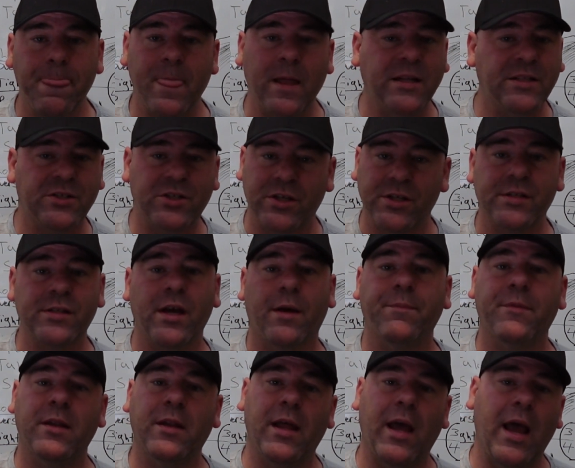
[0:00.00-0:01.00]
It's just
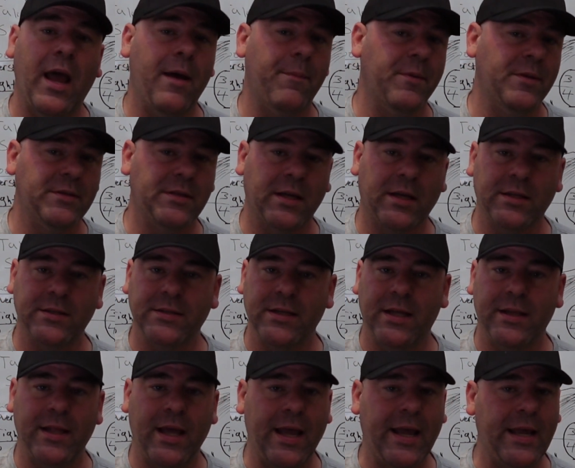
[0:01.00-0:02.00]
something that happens. Like I
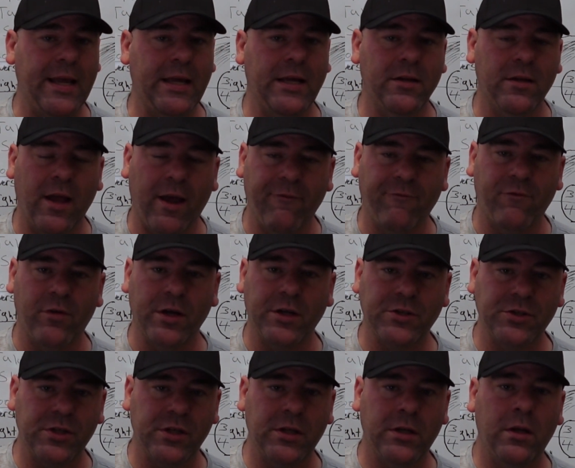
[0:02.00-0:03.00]
said, that heat, that
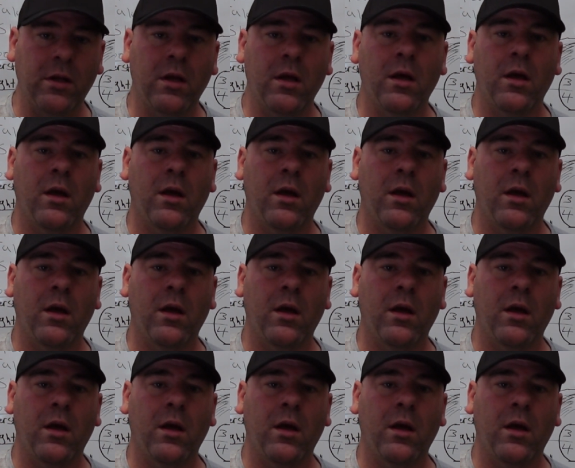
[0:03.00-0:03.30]
friction,